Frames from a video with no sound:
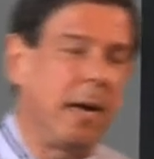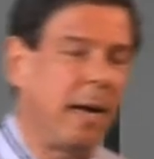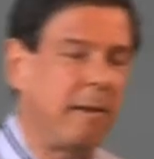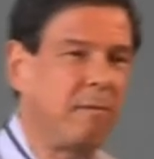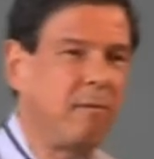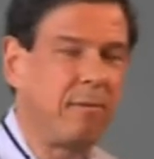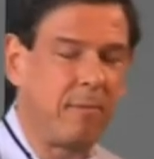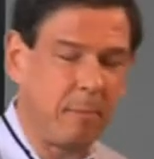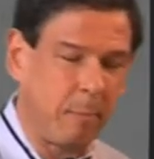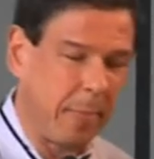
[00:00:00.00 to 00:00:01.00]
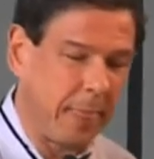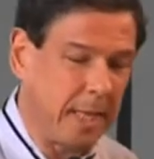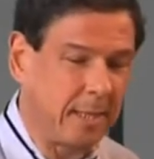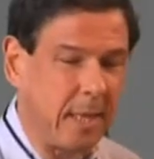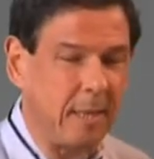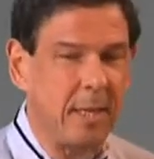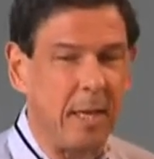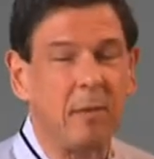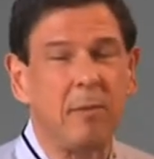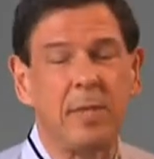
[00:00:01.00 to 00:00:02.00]
have discussed
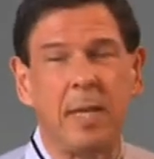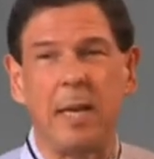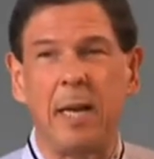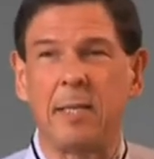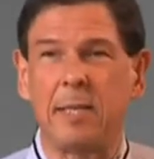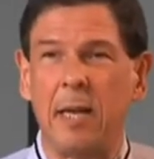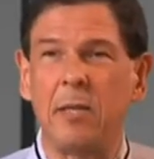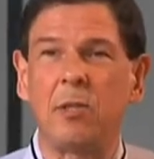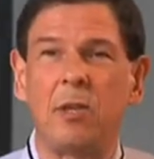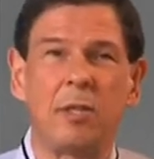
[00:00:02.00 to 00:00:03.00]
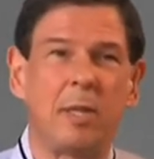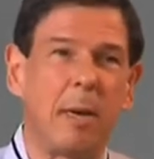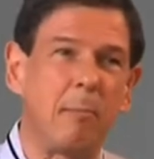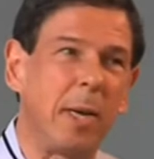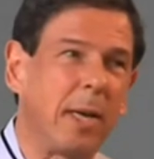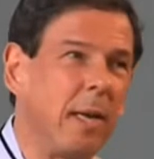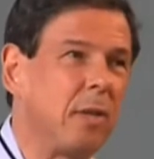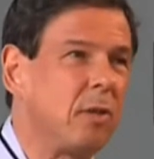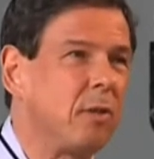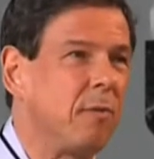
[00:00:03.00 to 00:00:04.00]
interesting extensions and
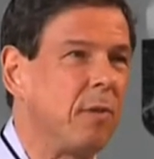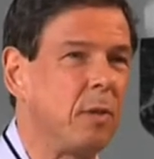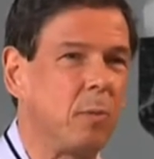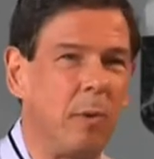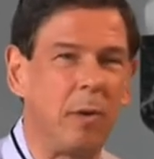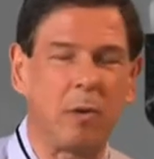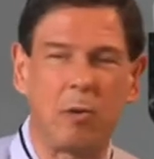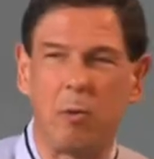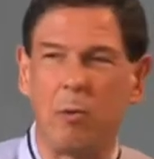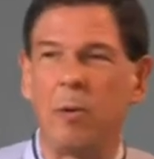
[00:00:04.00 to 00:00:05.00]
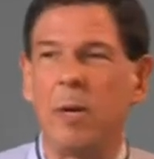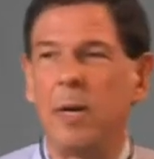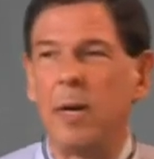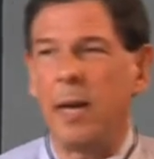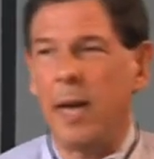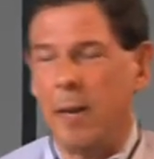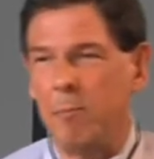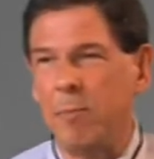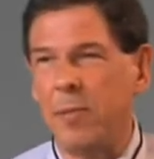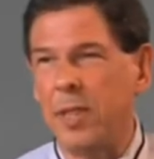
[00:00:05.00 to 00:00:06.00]
applications of this work to
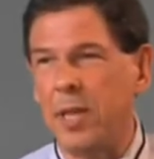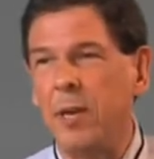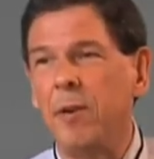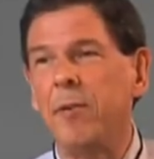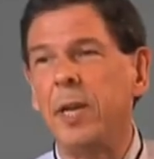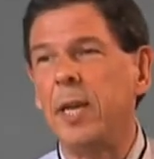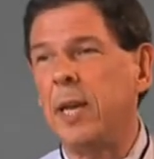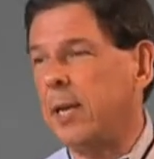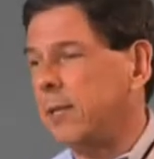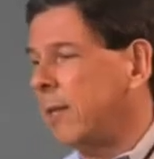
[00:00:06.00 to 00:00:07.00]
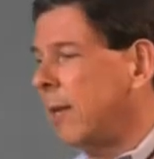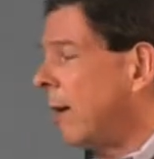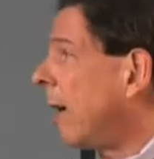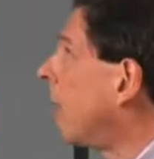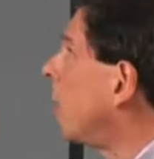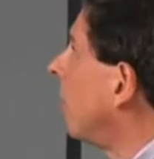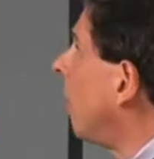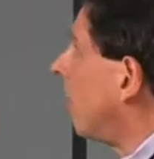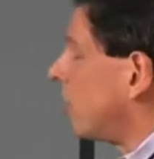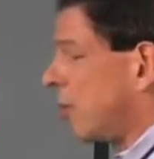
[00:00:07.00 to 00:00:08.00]
M theory, and I will
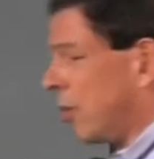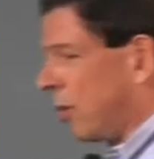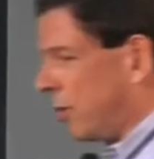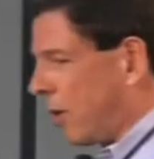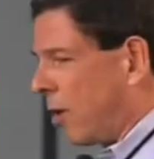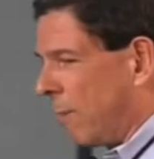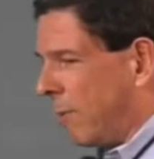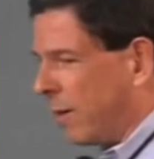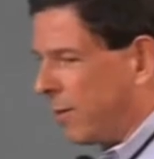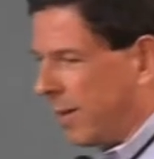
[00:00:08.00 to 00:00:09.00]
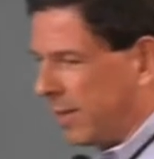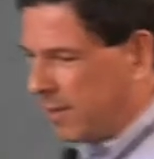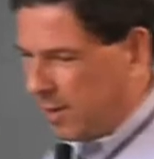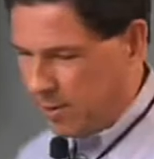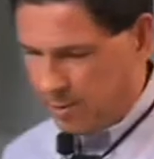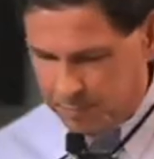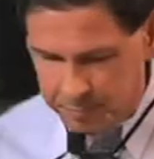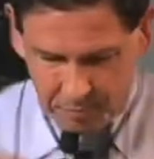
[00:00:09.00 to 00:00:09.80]
also not talk about that here.